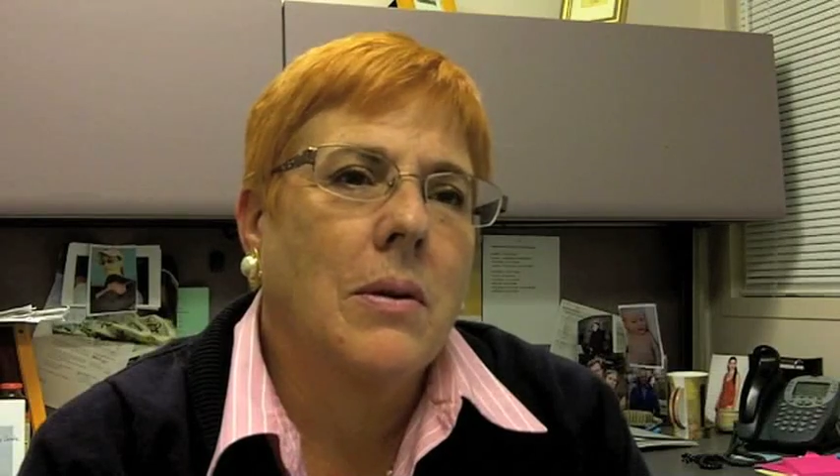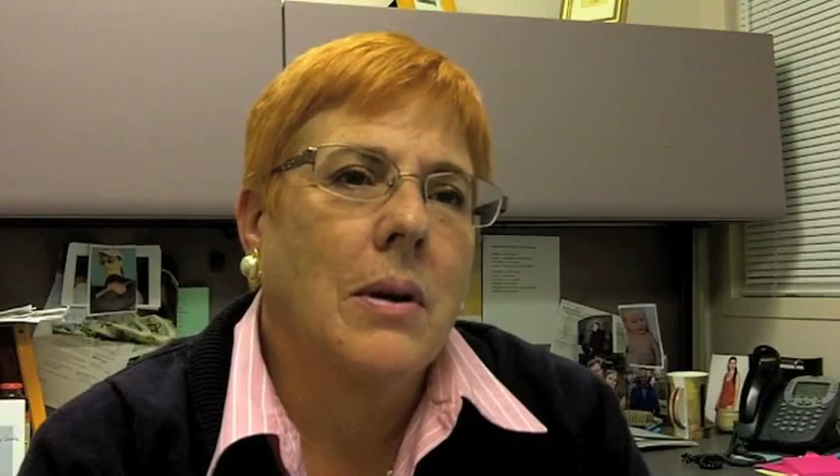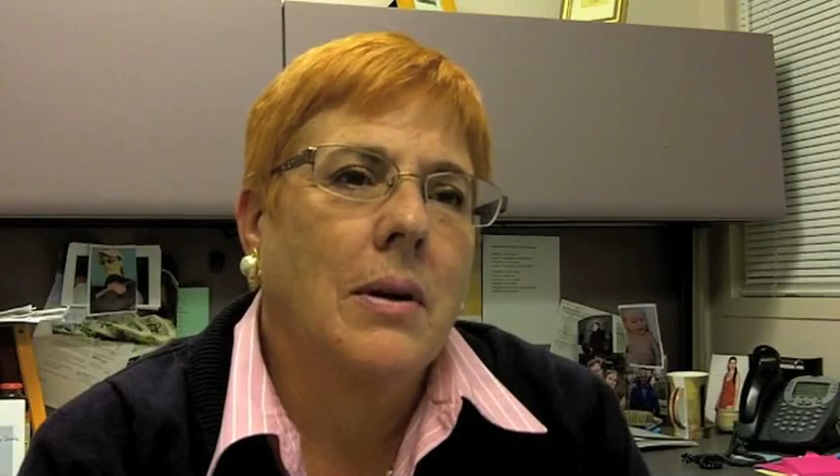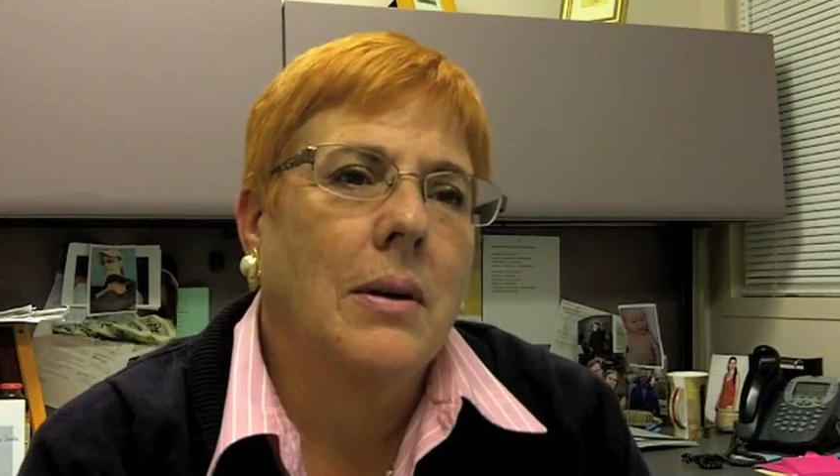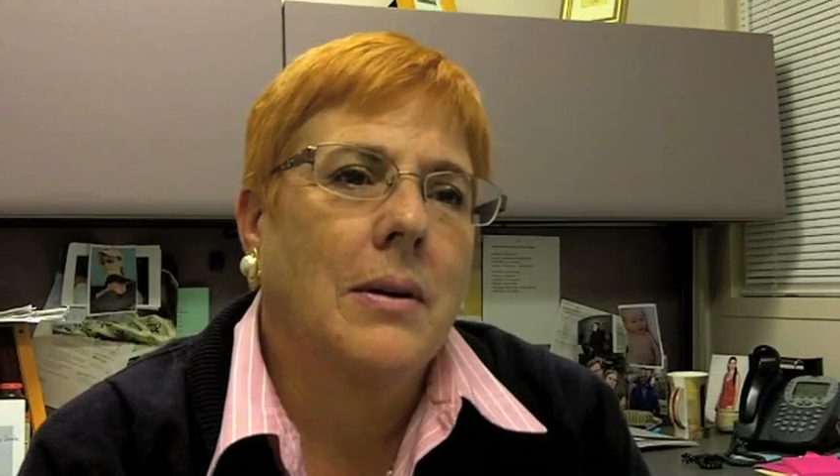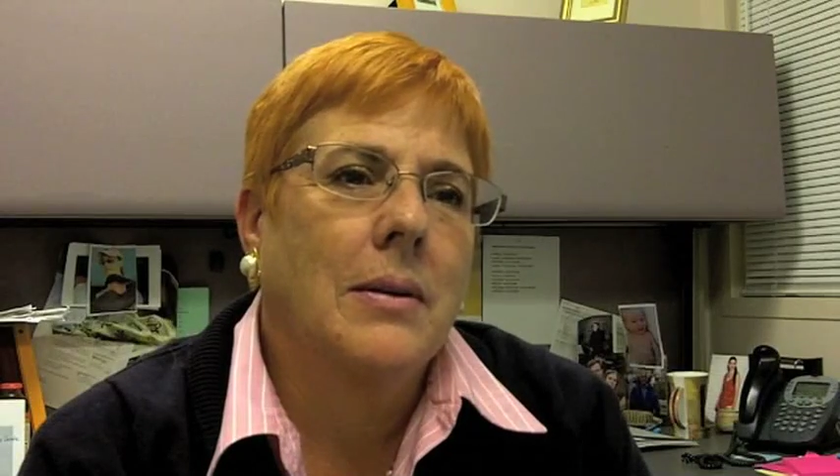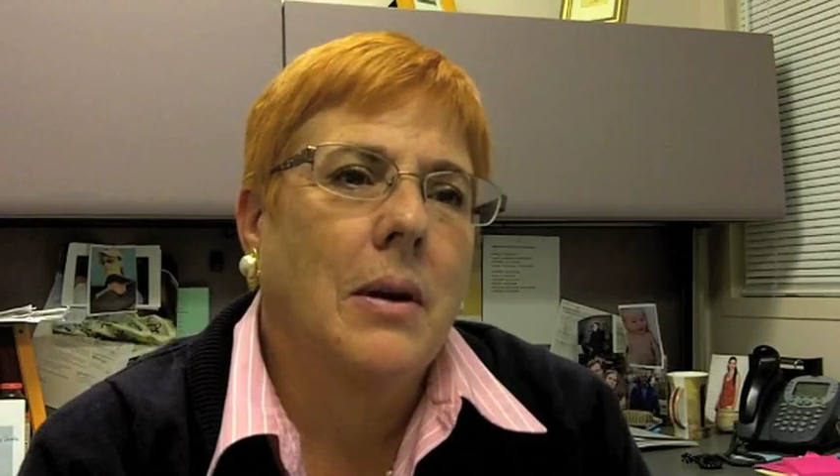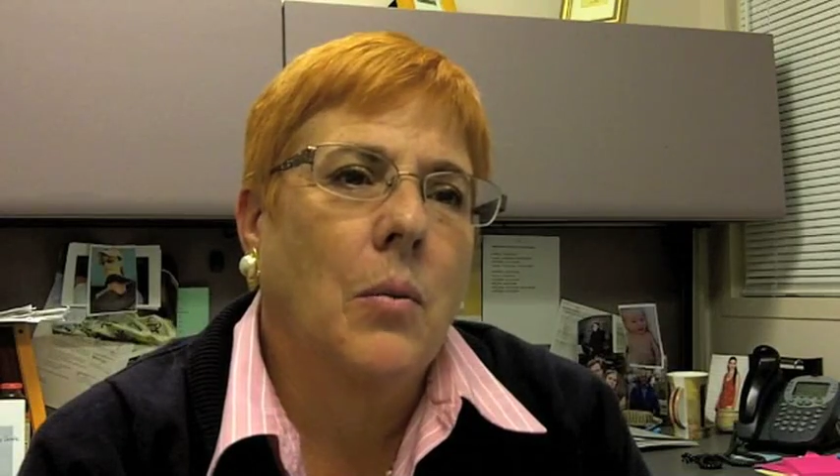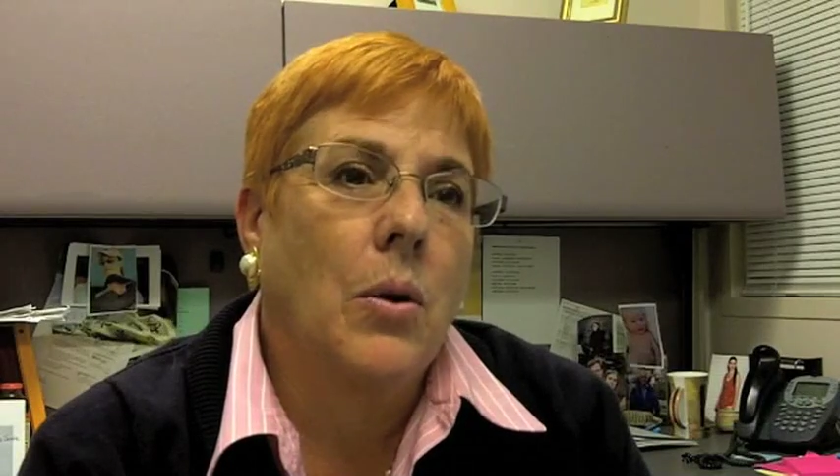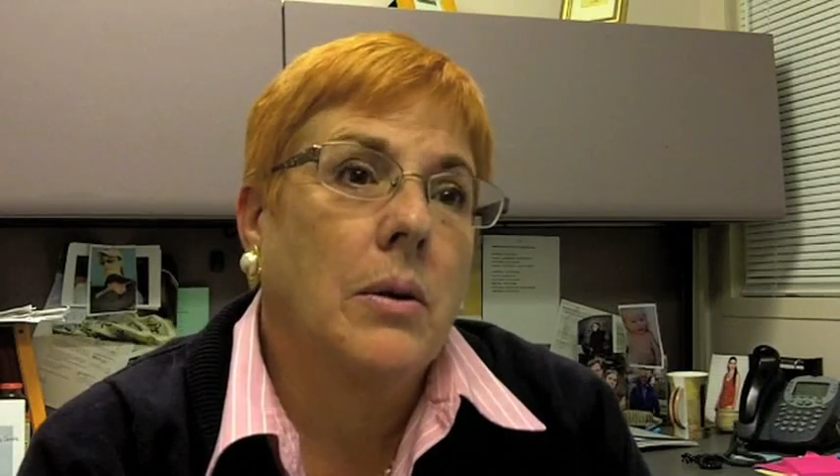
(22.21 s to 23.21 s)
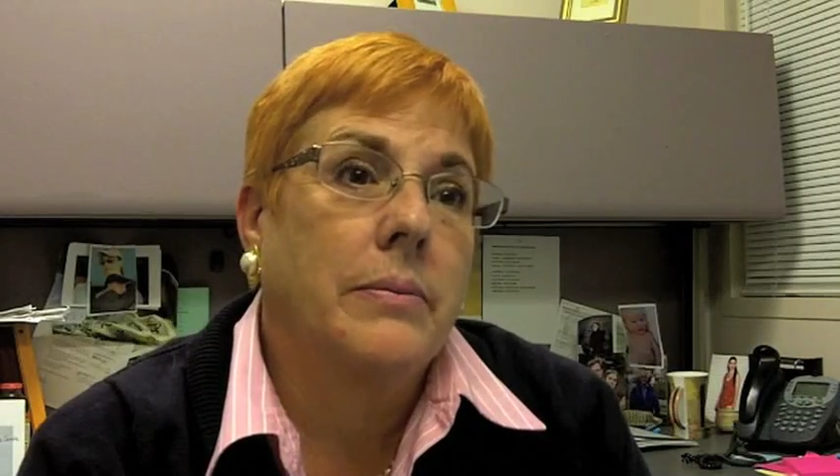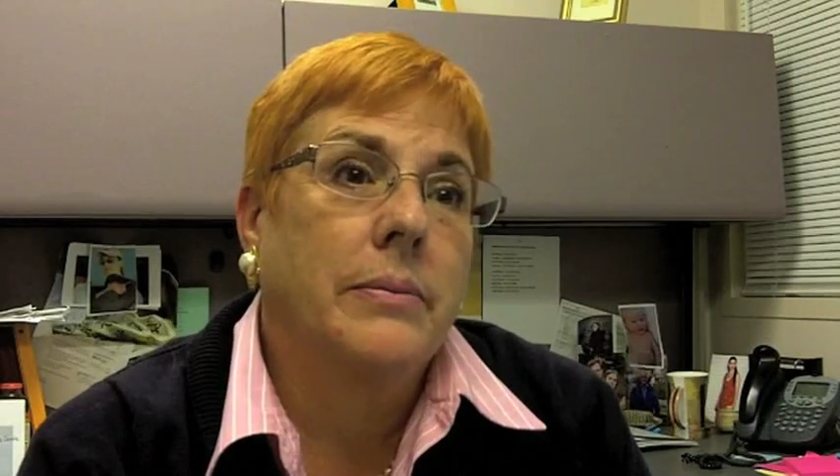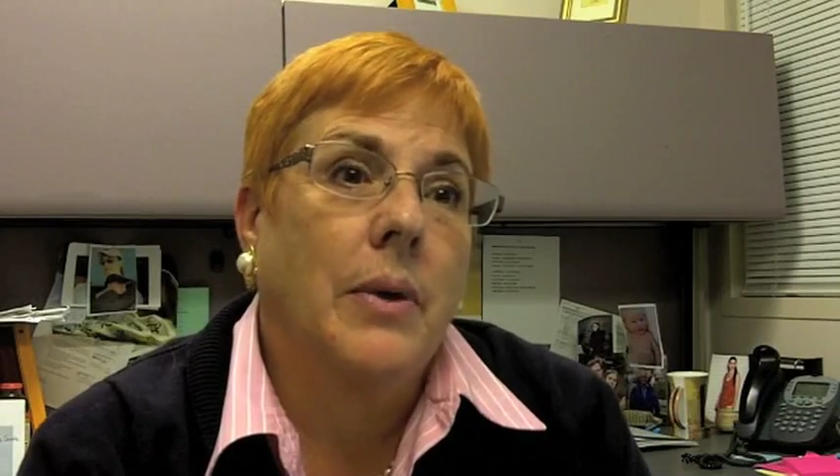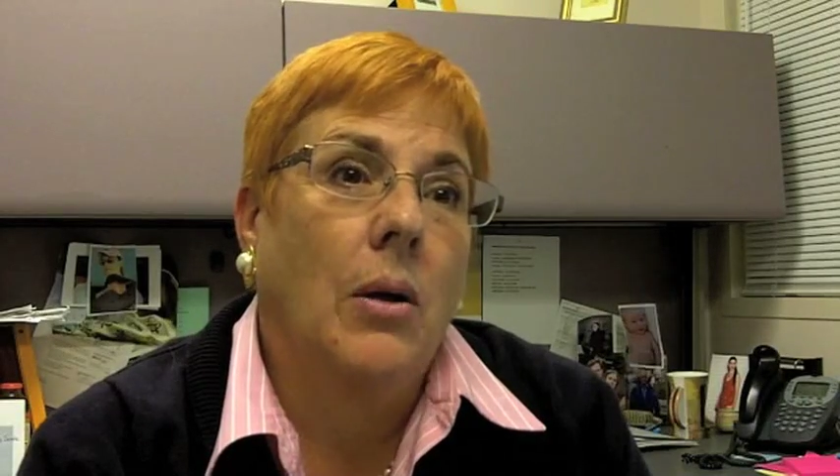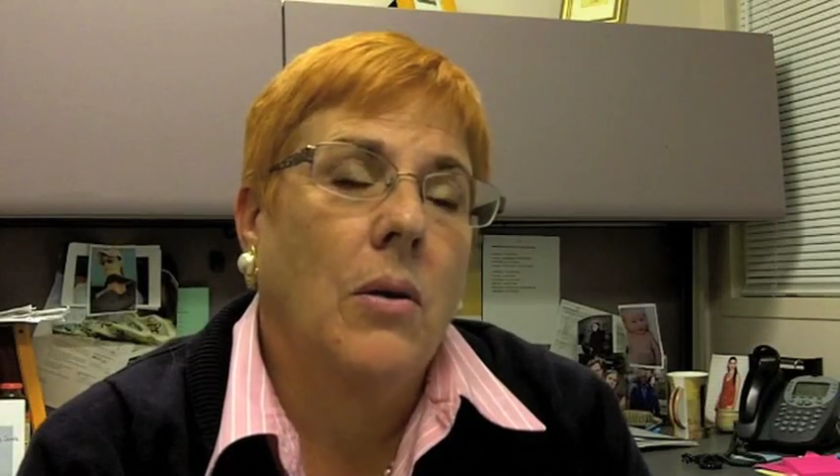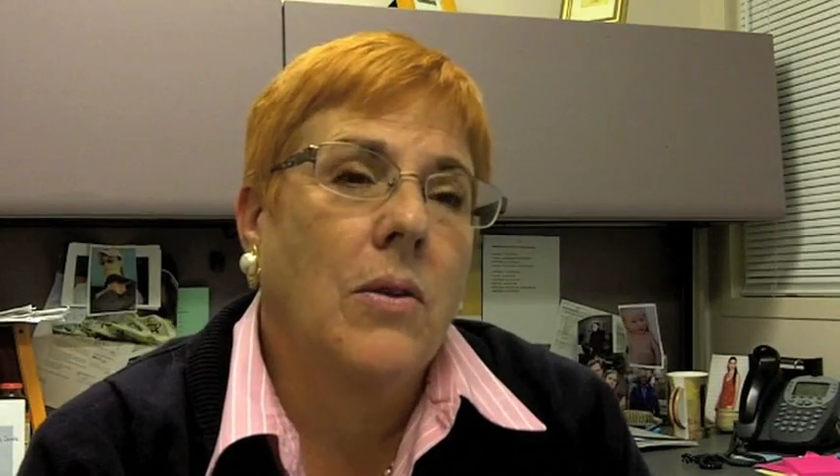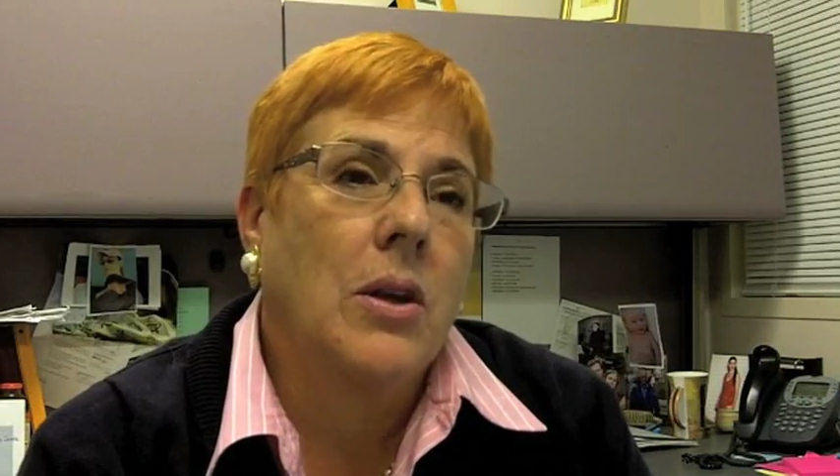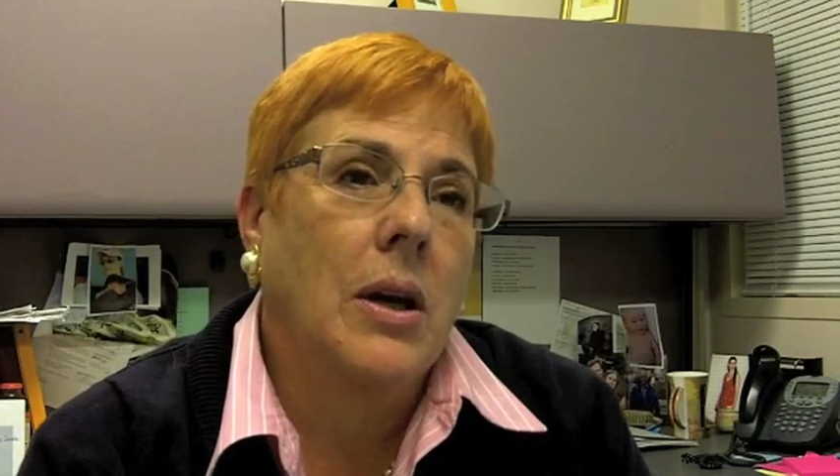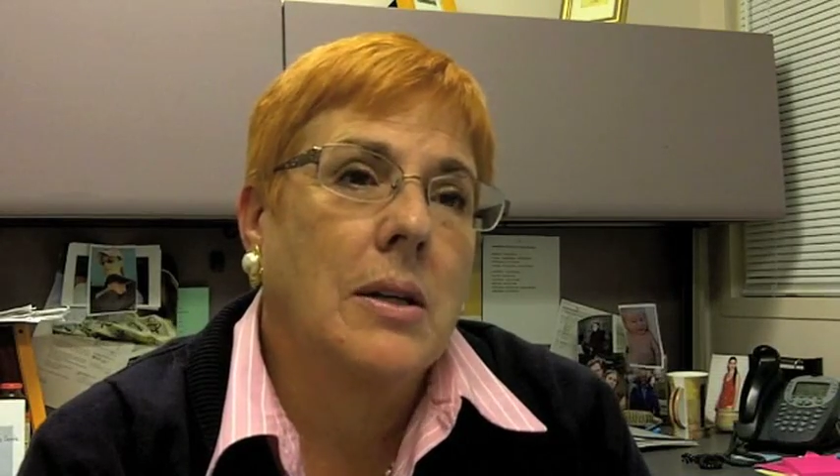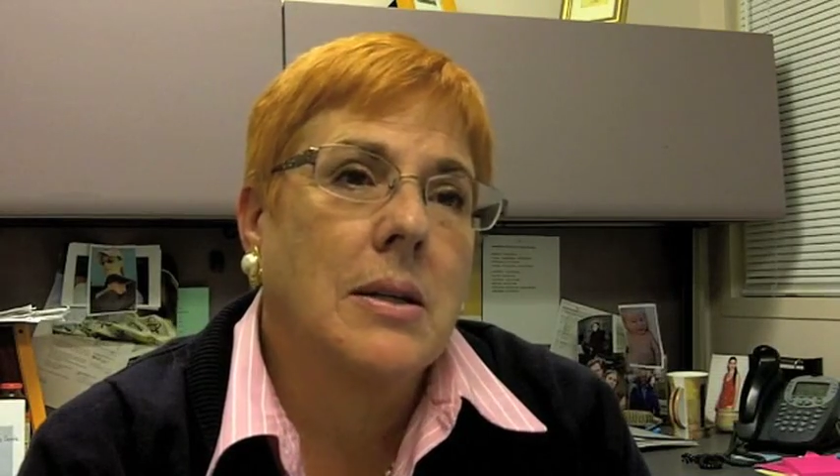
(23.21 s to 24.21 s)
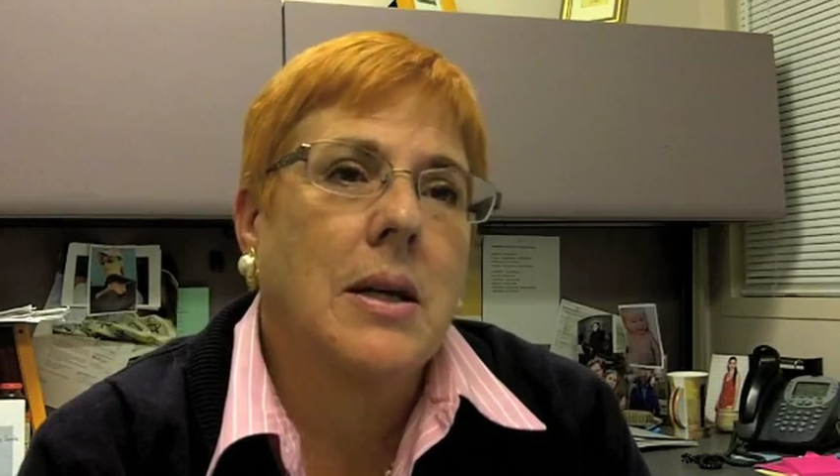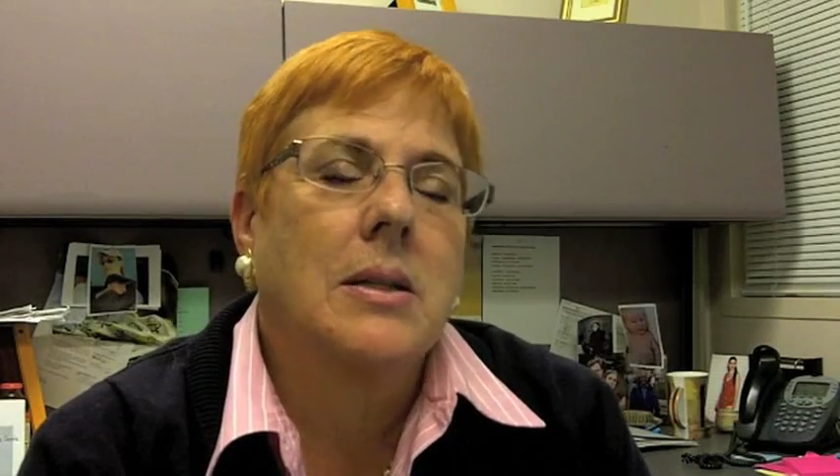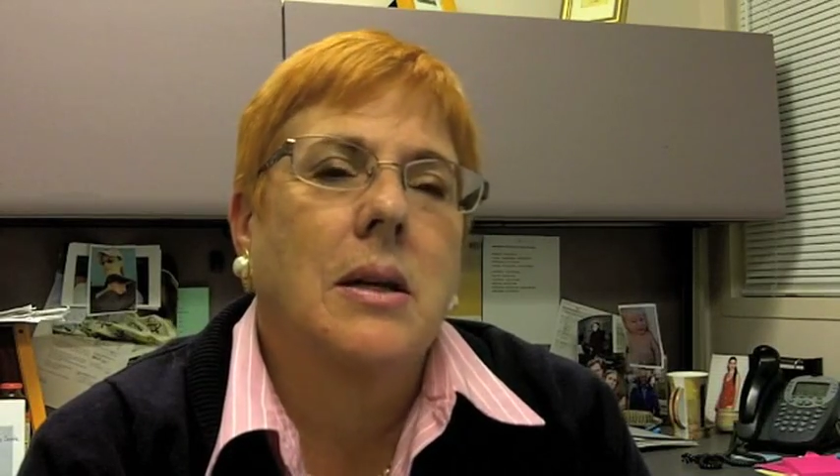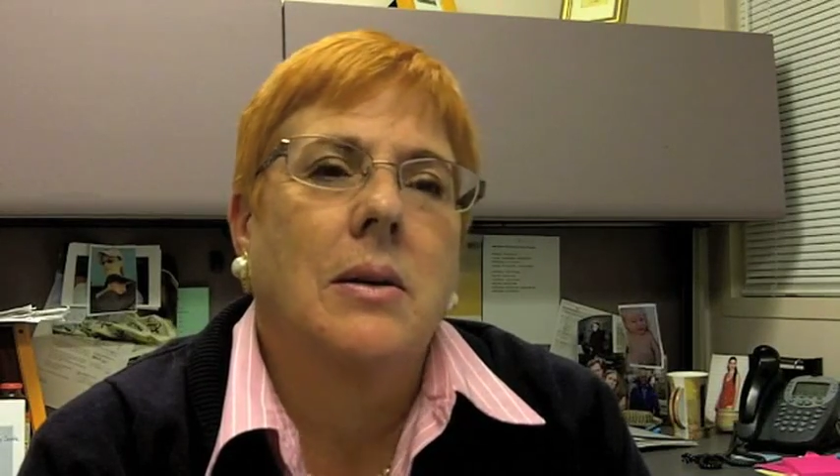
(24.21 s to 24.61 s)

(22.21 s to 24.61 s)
the United States.